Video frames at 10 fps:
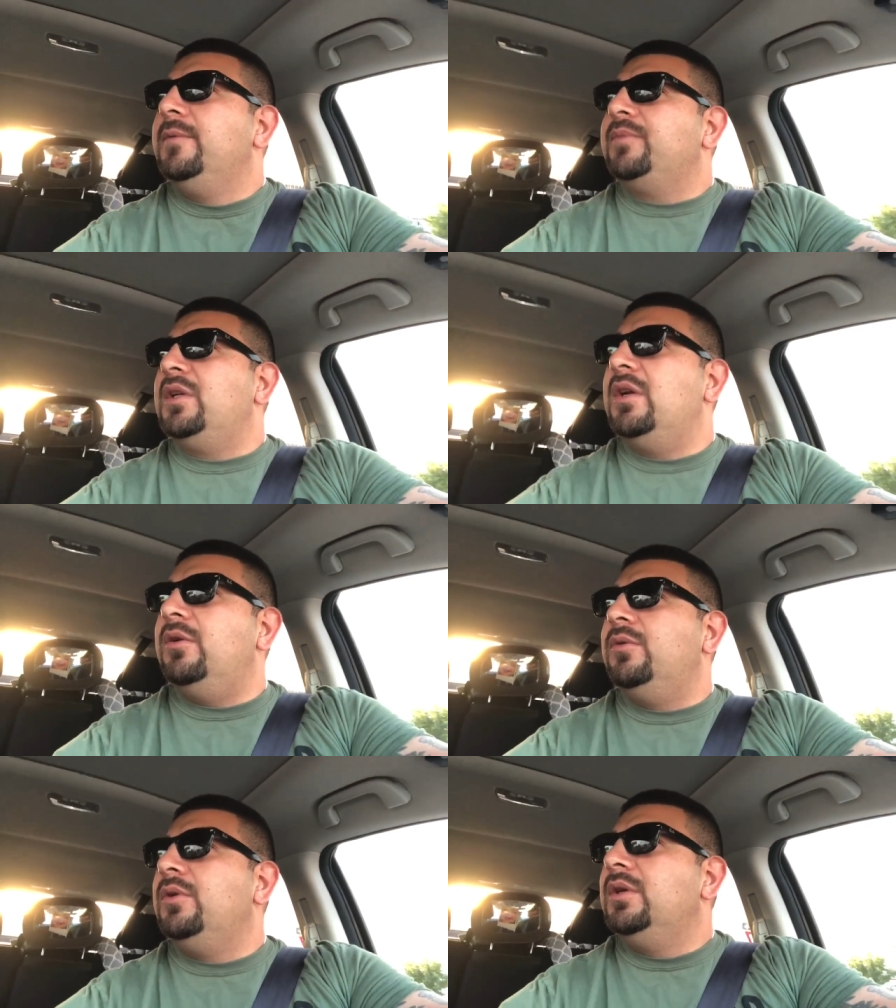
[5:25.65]
You
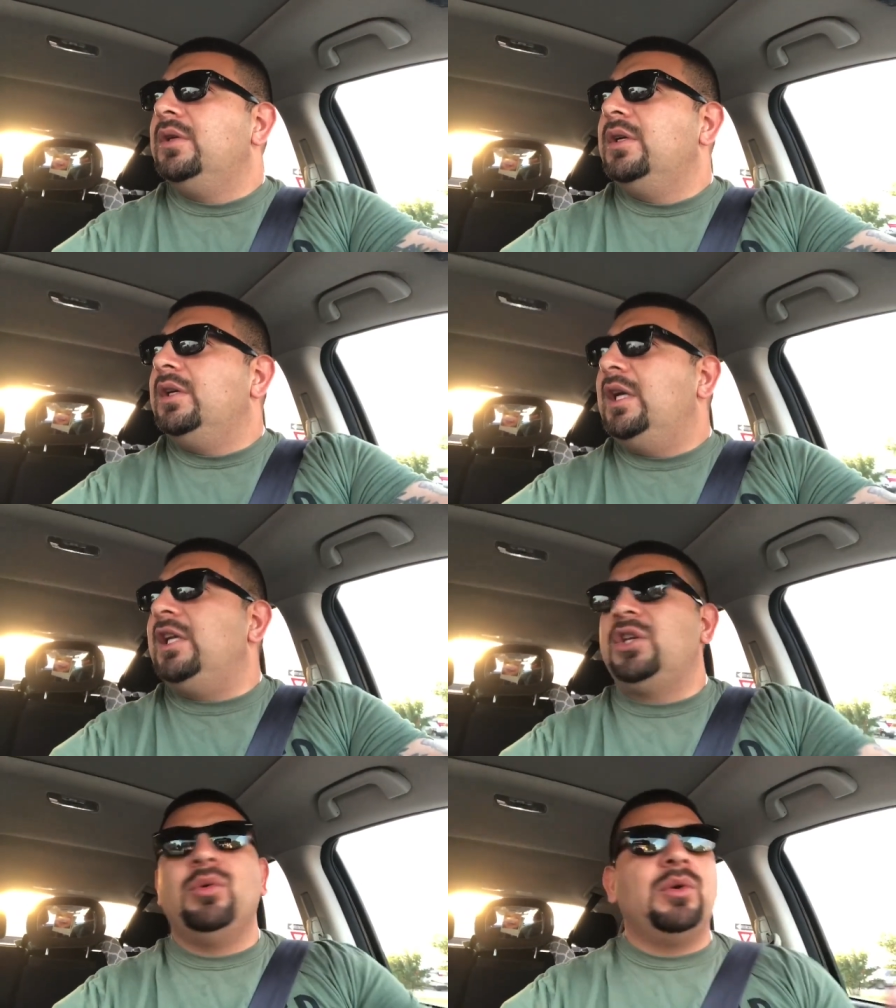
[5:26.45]
know,
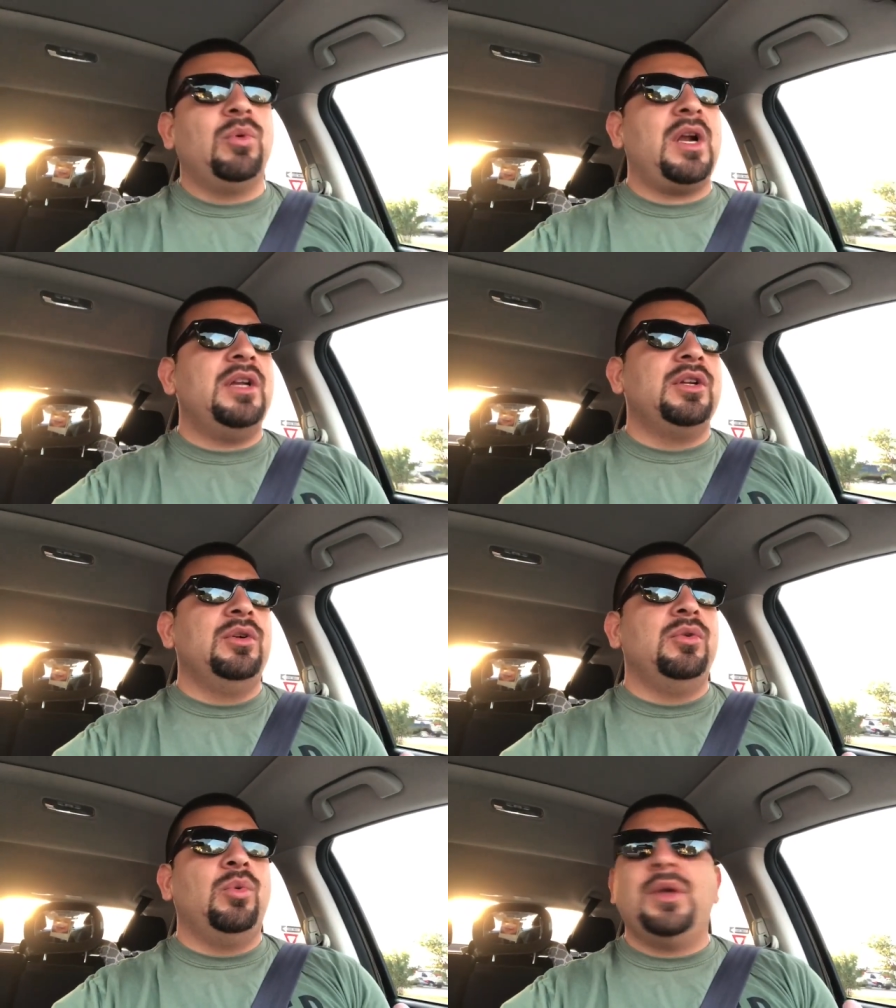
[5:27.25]
in doing what I
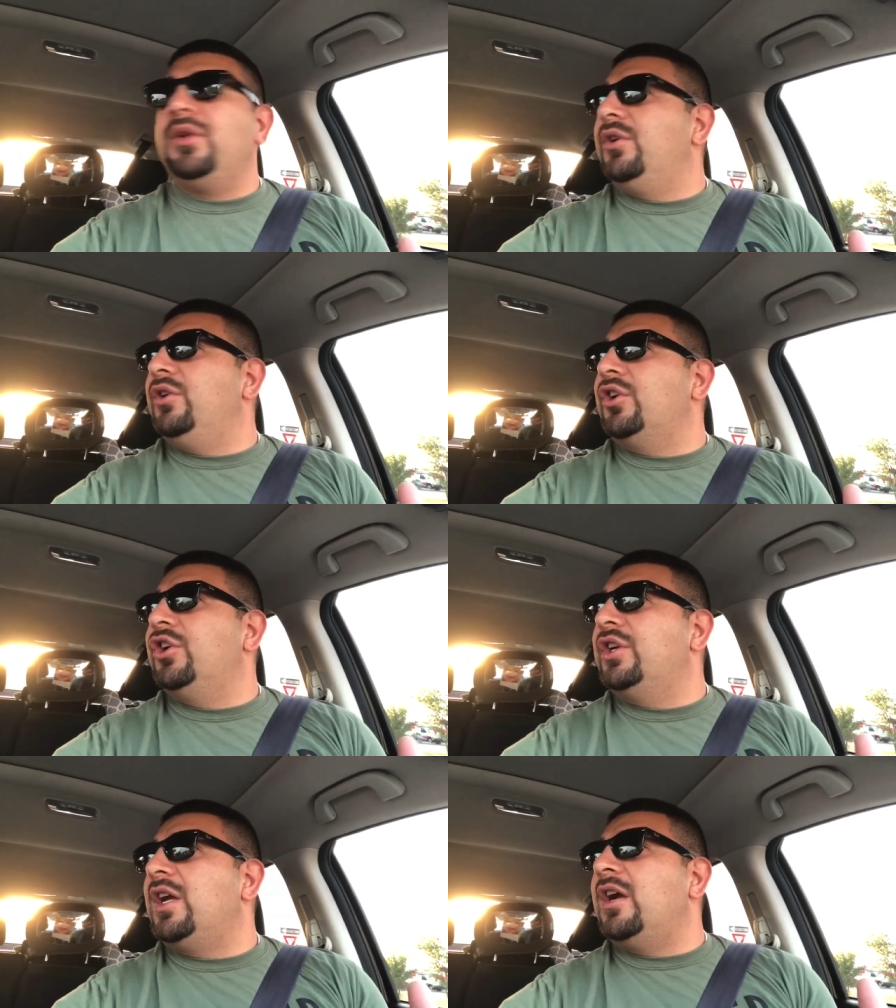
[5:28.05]
do, whether you're a
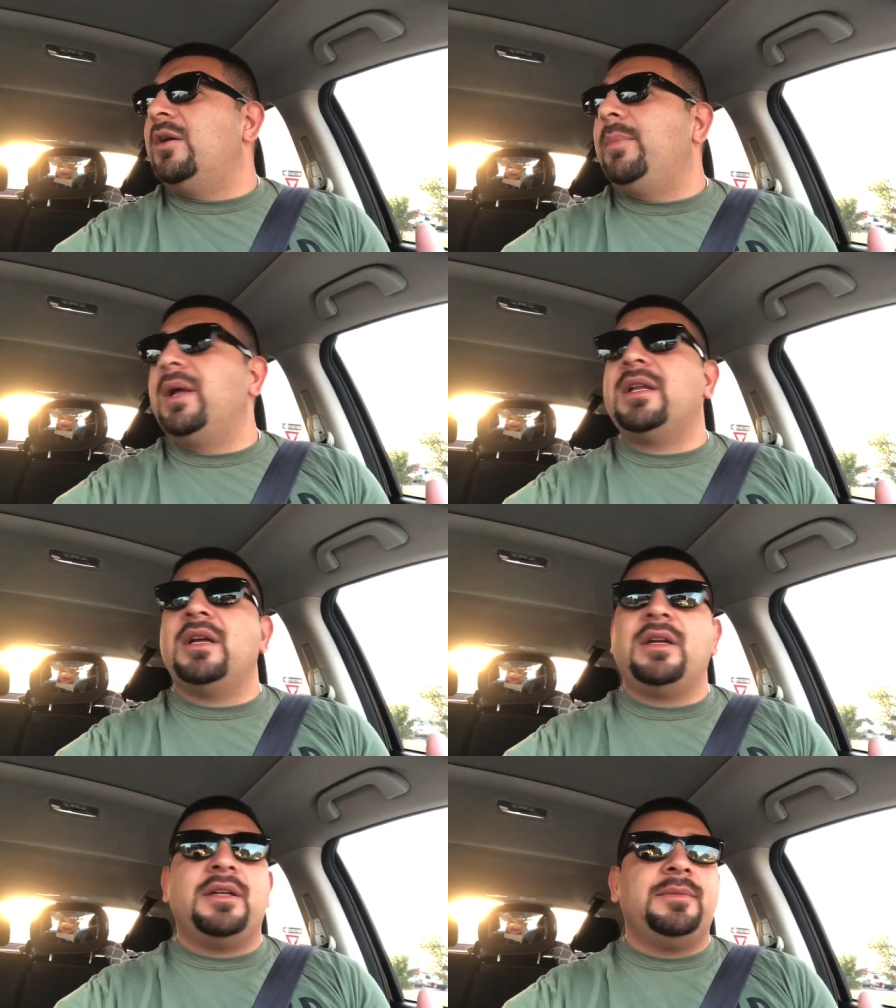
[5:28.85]
good guy or bad
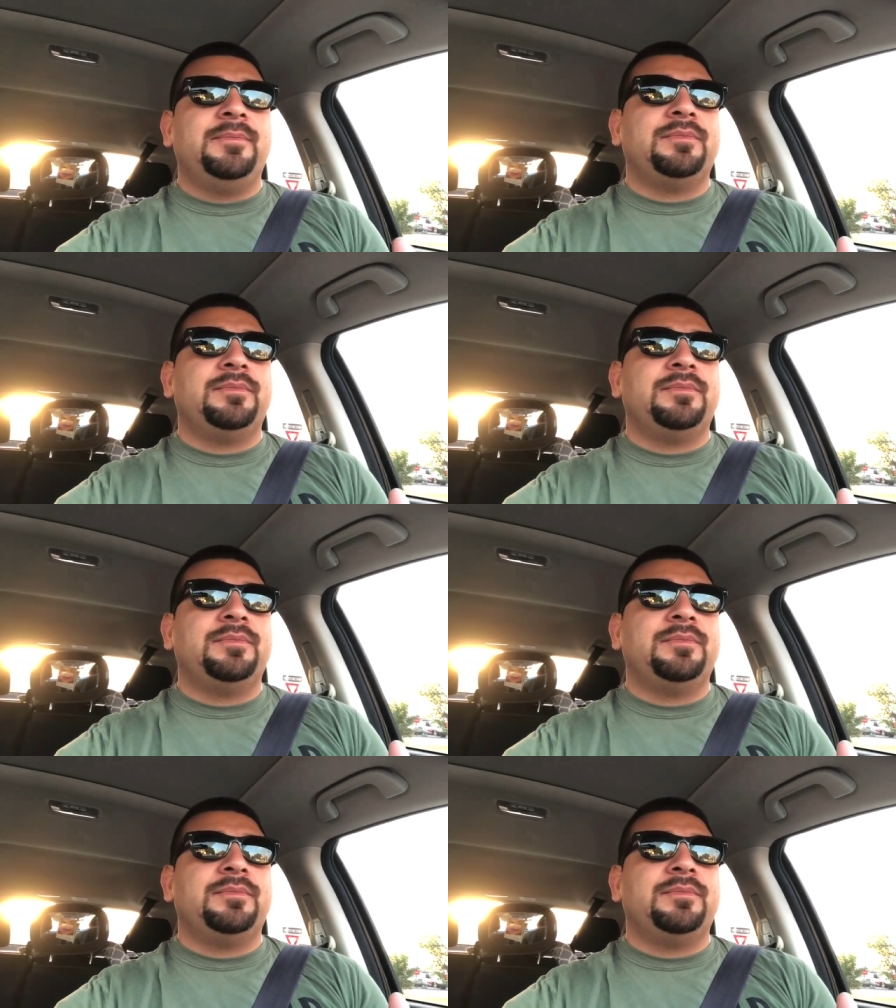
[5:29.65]
guy,